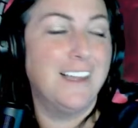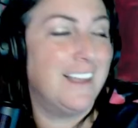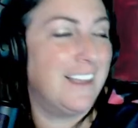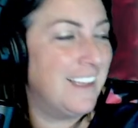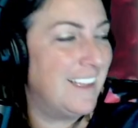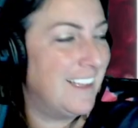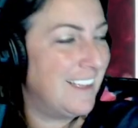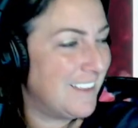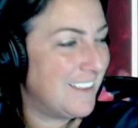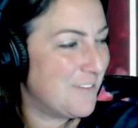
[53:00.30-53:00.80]

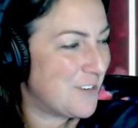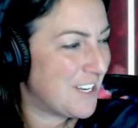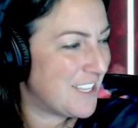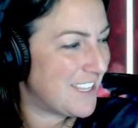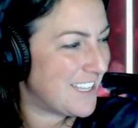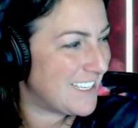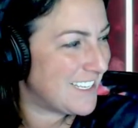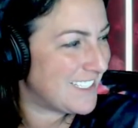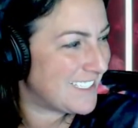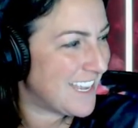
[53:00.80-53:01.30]
What do
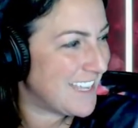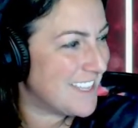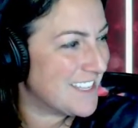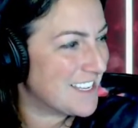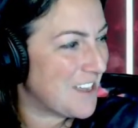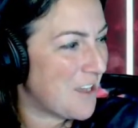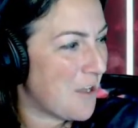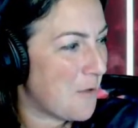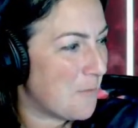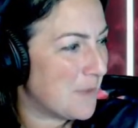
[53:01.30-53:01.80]
they say in the
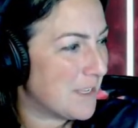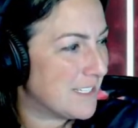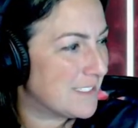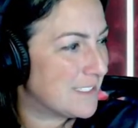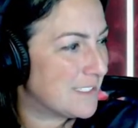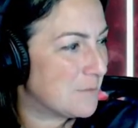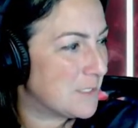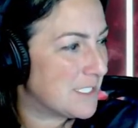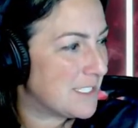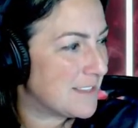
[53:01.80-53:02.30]
comments? Let
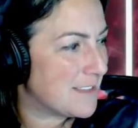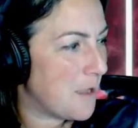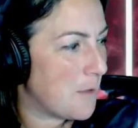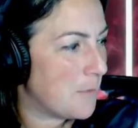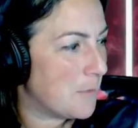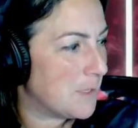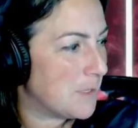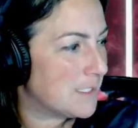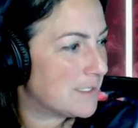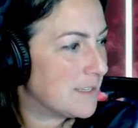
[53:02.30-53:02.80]
me see the
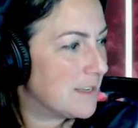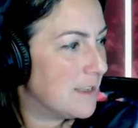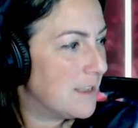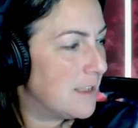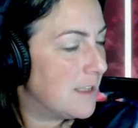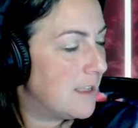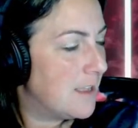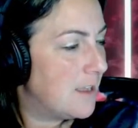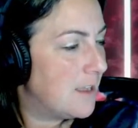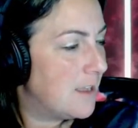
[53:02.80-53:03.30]
comments.
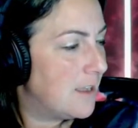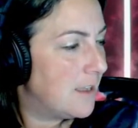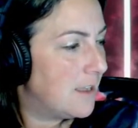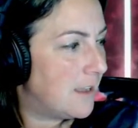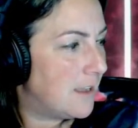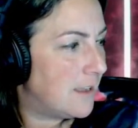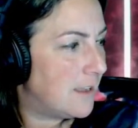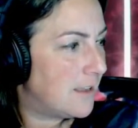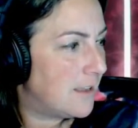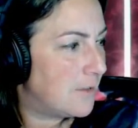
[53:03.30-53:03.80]

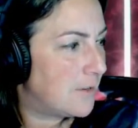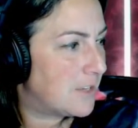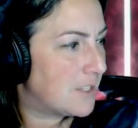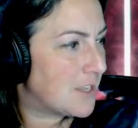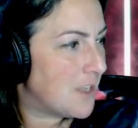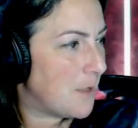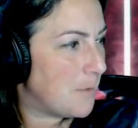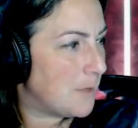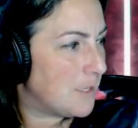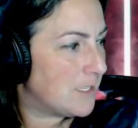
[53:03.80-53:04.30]
Where are the
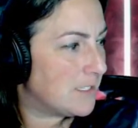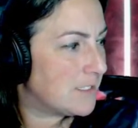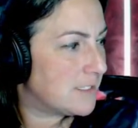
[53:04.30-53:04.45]
comments?